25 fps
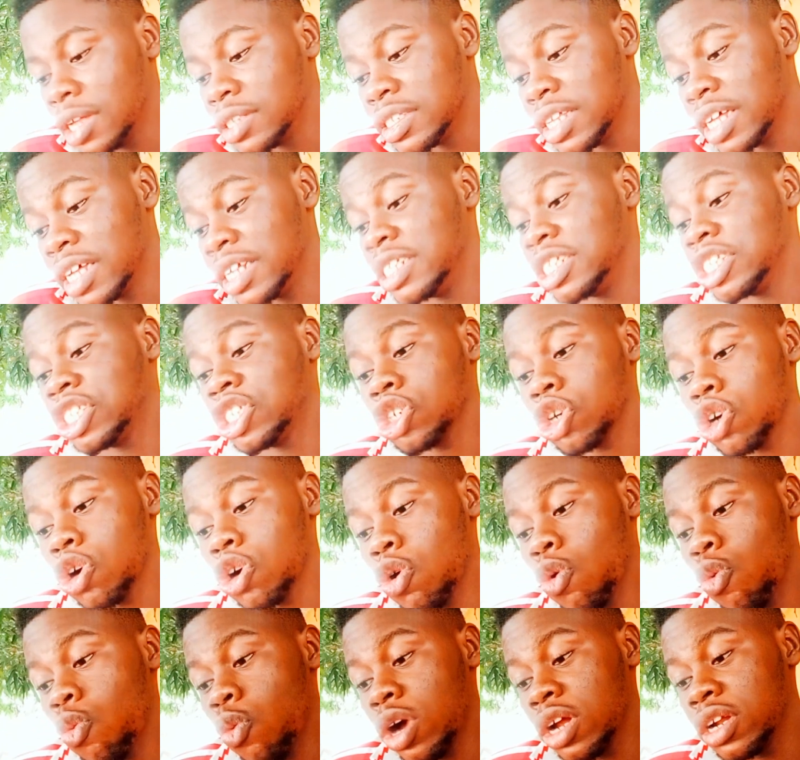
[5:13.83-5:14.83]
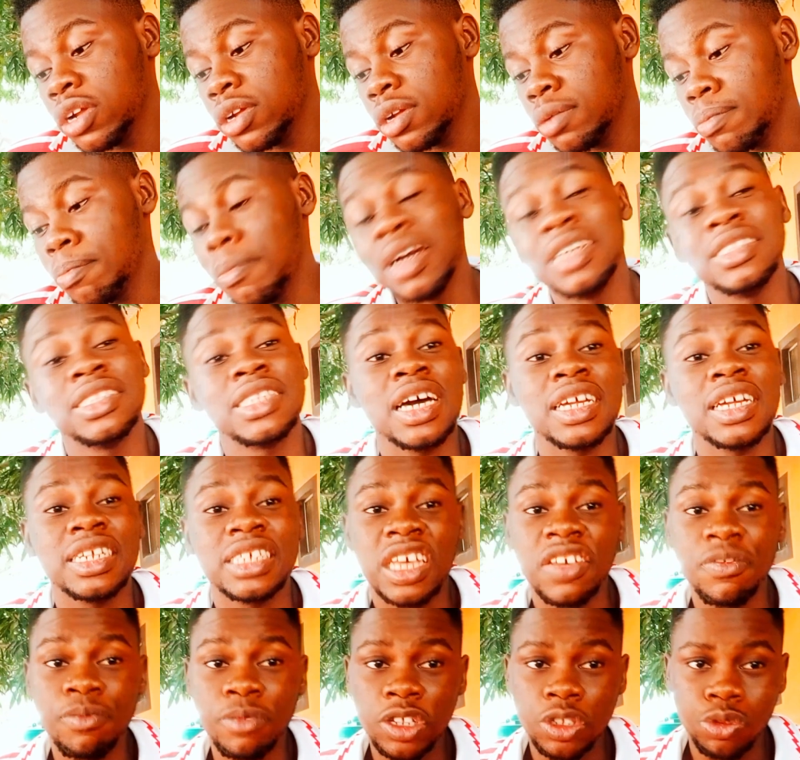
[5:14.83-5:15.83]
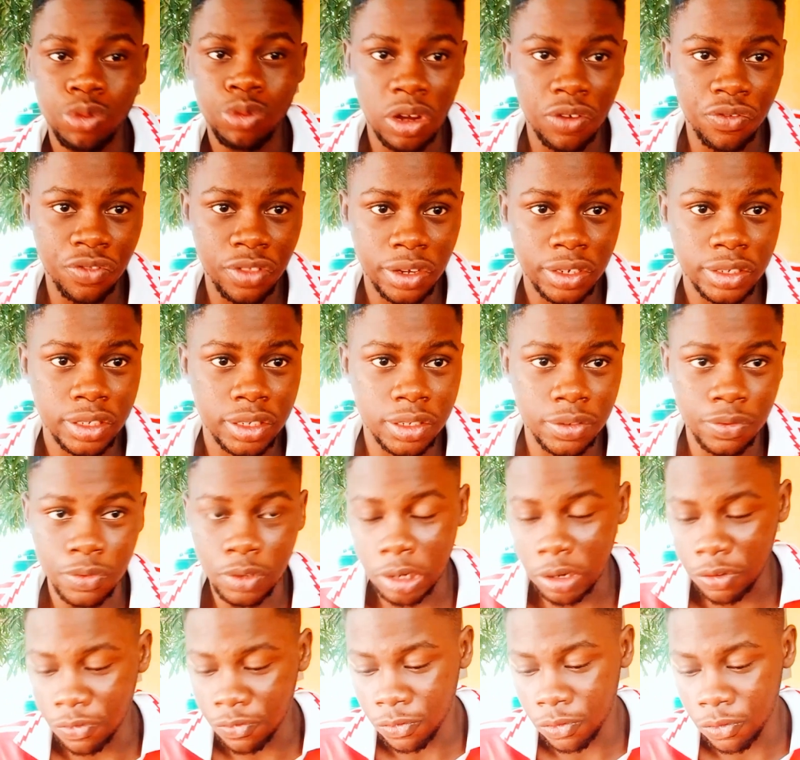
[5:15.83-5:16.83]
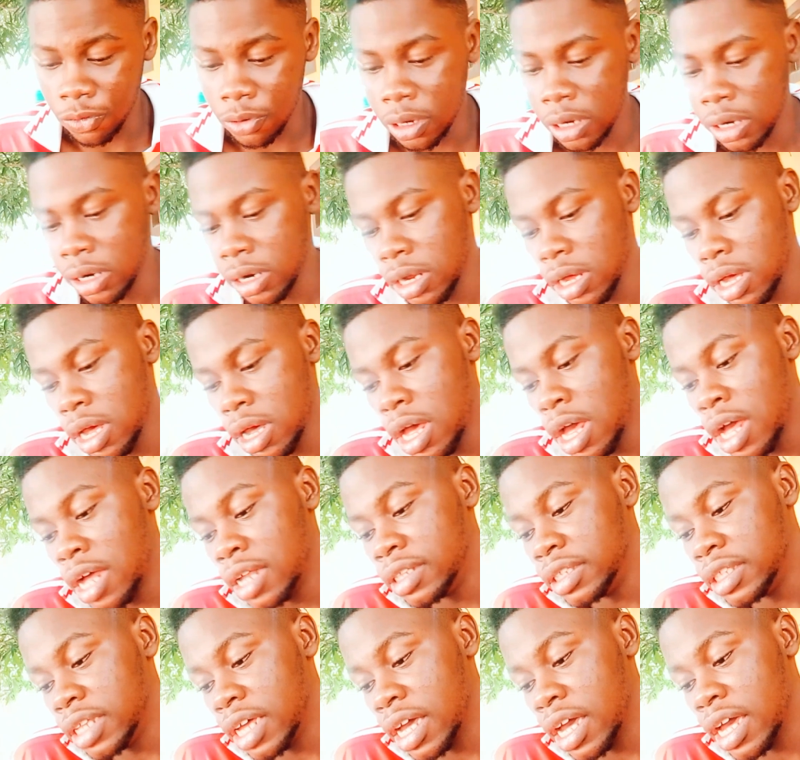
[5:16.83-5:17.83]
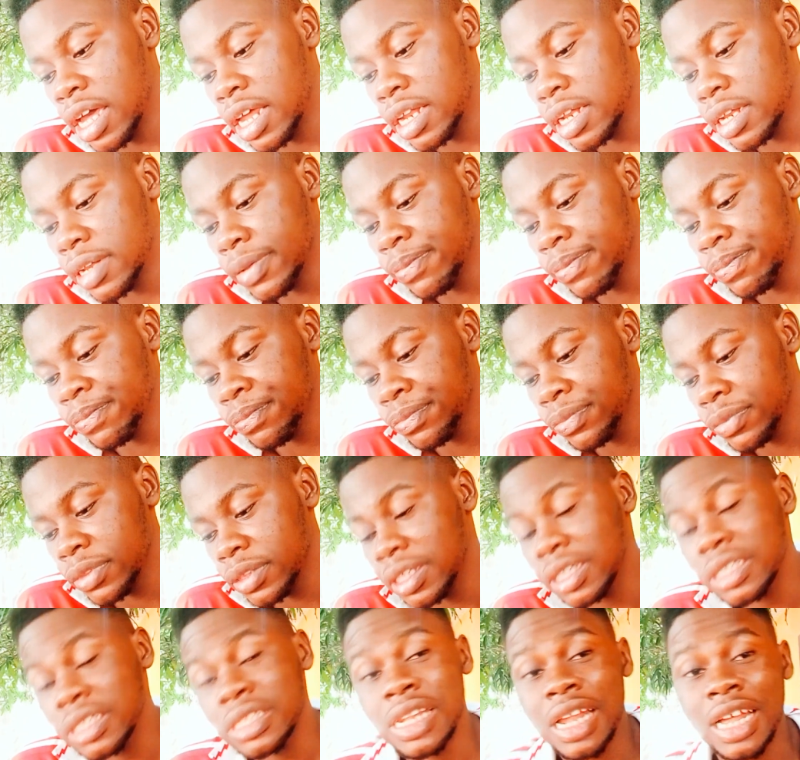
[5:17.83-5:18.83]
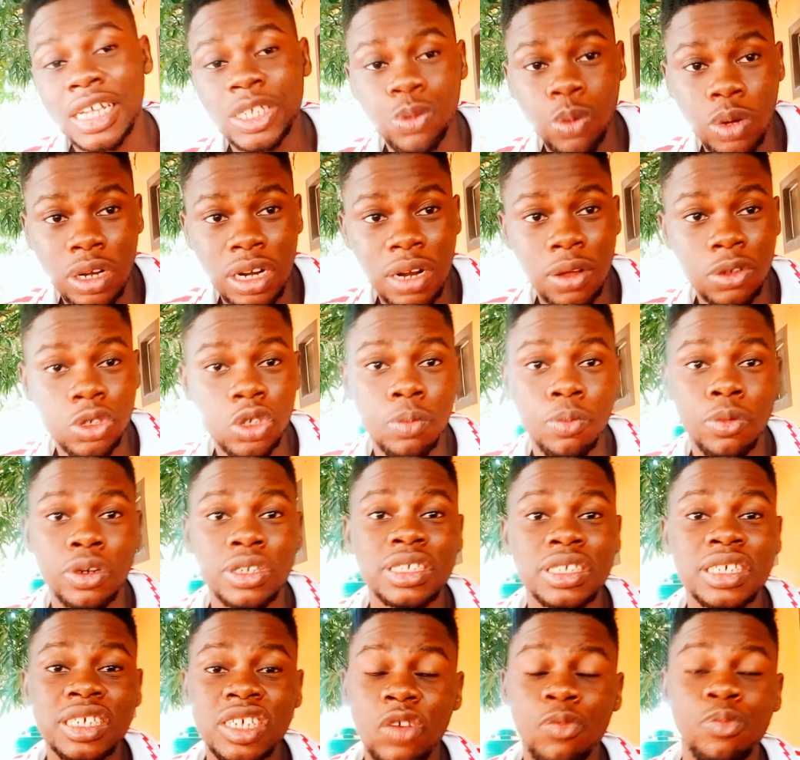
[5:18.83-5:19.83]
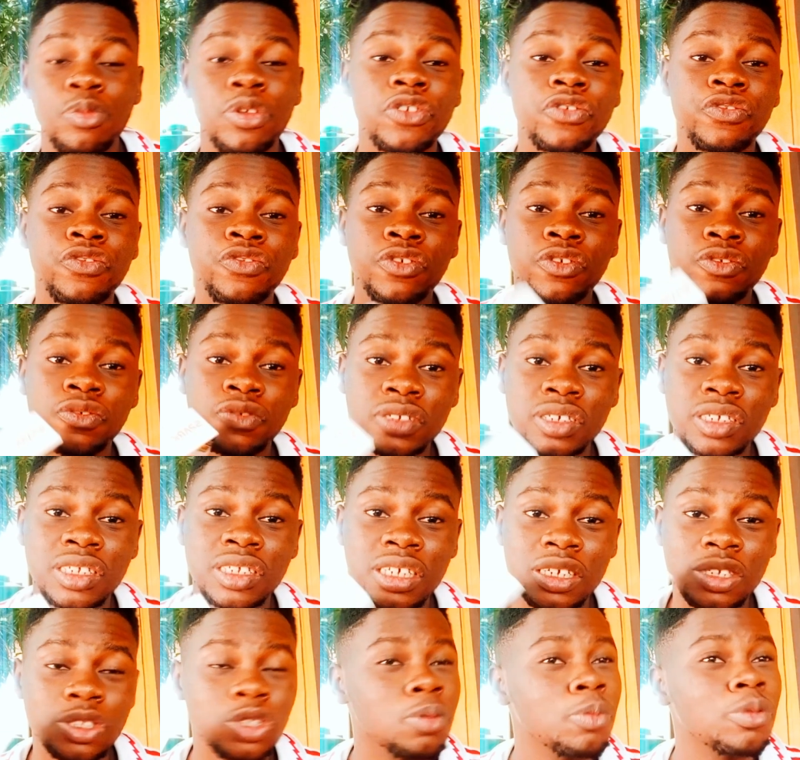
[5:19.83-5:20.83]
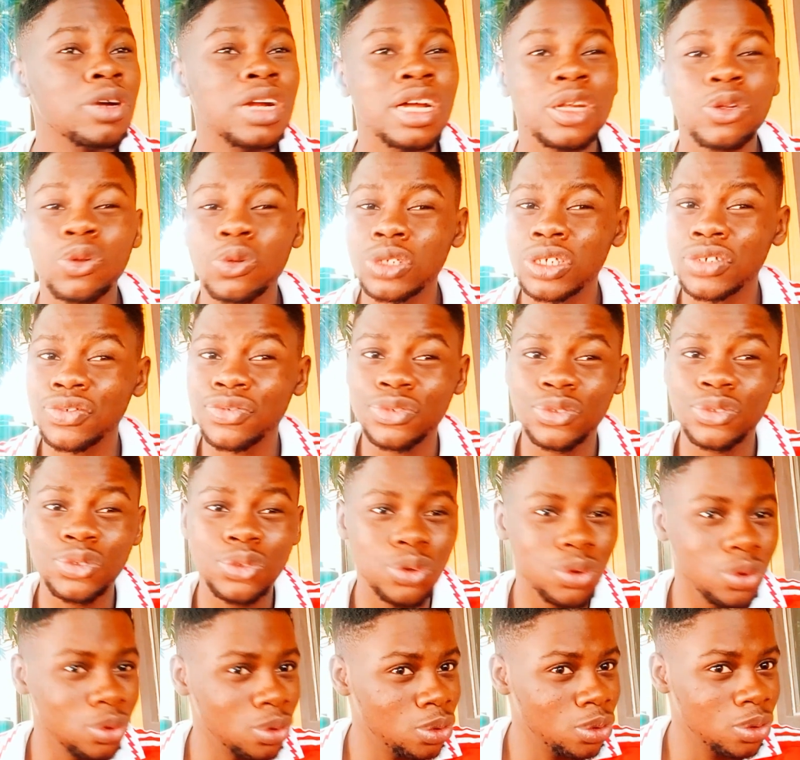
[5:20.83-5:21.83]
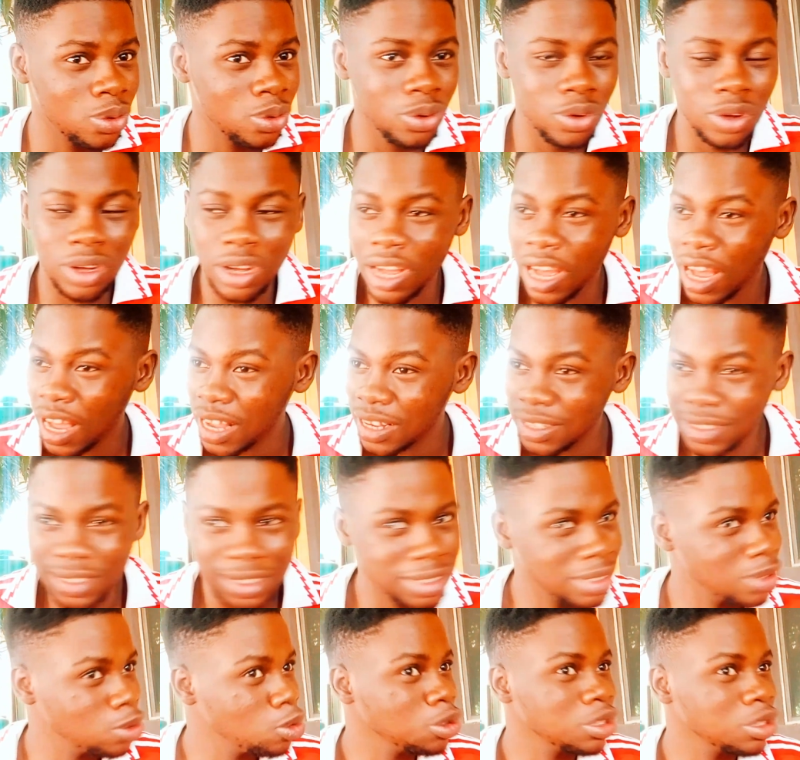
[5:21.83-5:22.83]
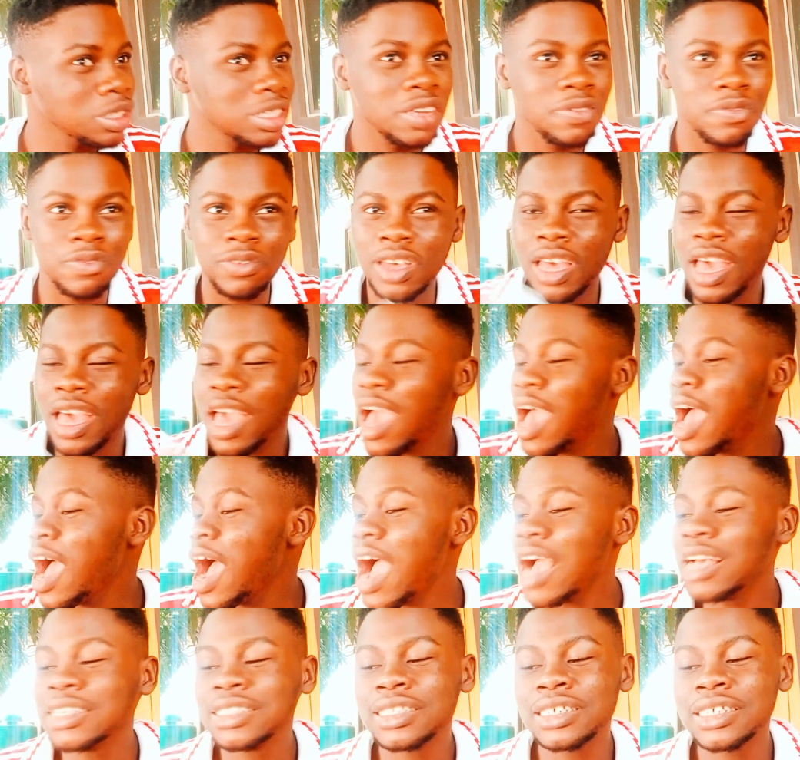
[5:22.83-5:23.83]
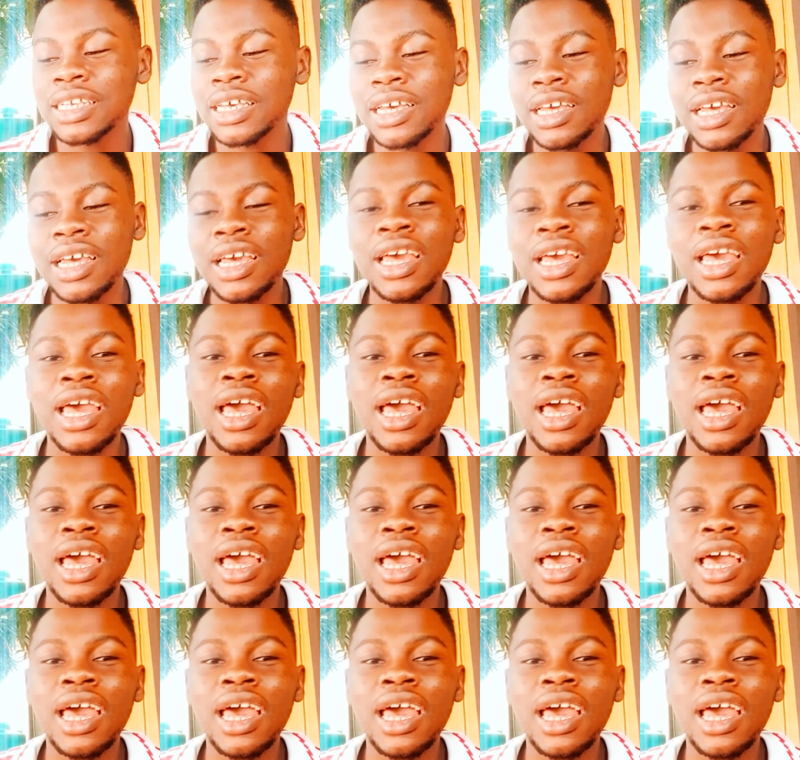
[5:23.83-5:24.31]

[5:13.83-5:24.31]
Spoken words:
Then the second one, my dad gave me 12,000 for the phone. Then this last one now, somebody gave me 50,000, somebody I don't even know. Guys, just give. I see.